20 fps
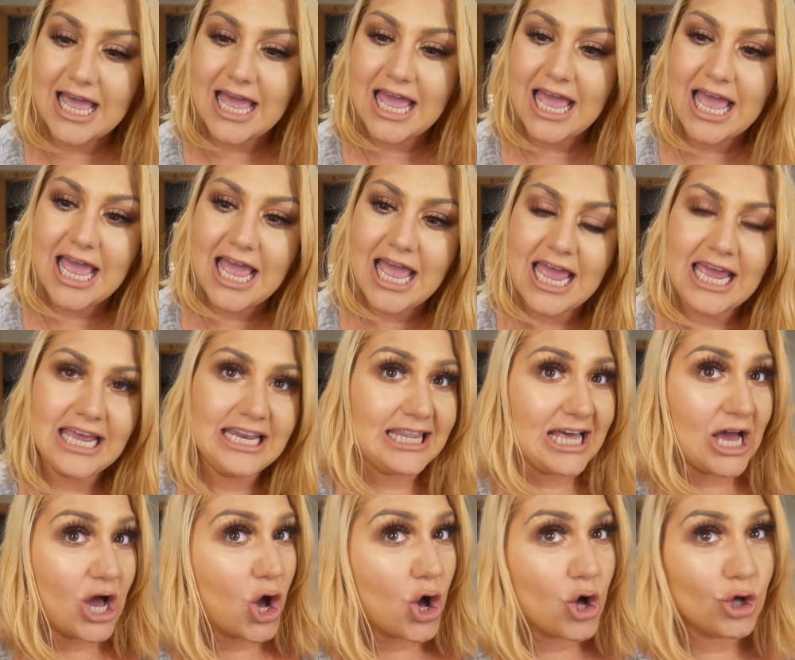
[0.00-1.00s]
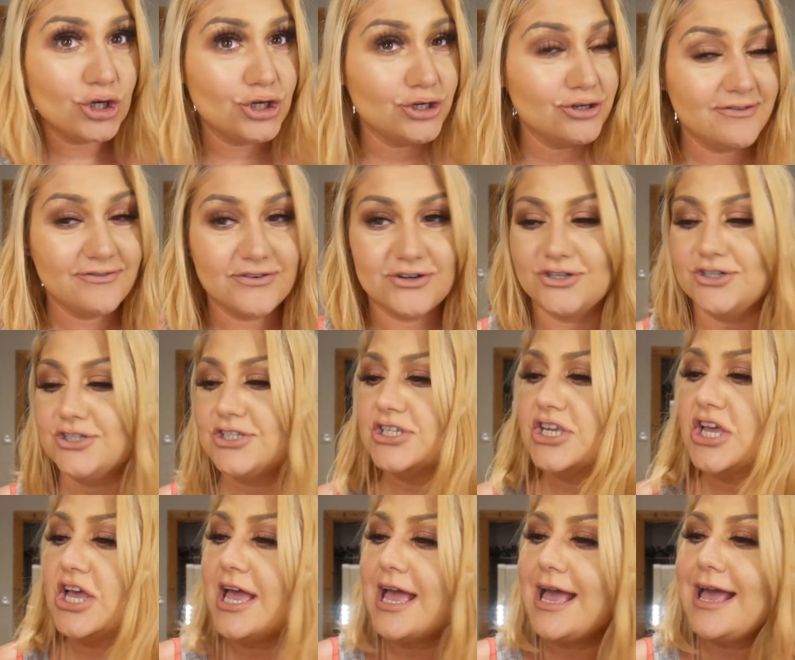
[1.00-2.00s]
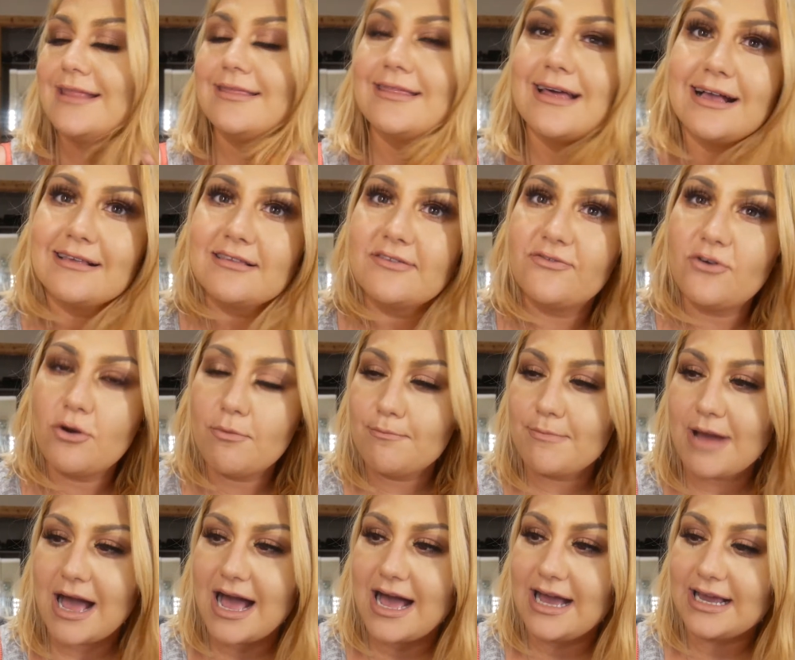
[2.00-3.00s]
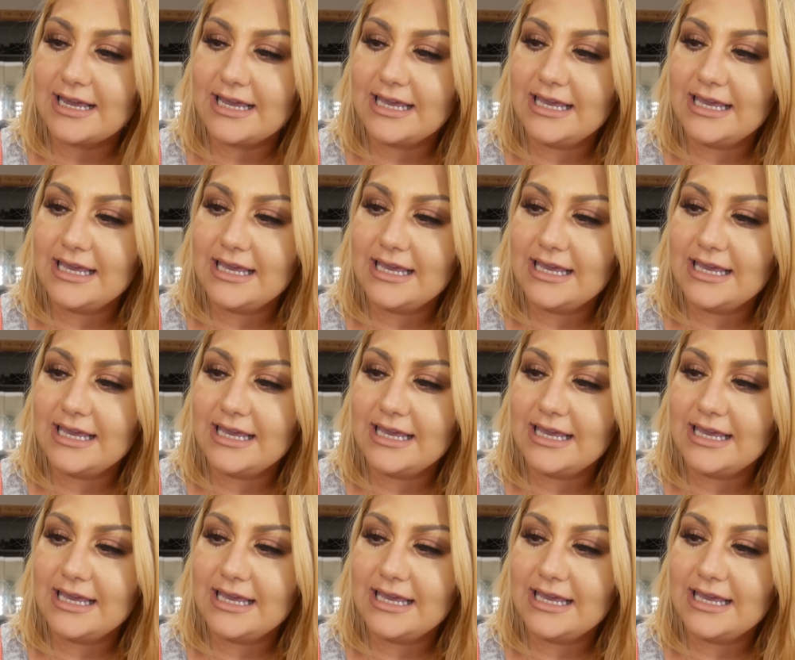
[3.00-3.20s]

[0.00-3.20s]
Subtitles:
in the whole universe, and that's from MAC.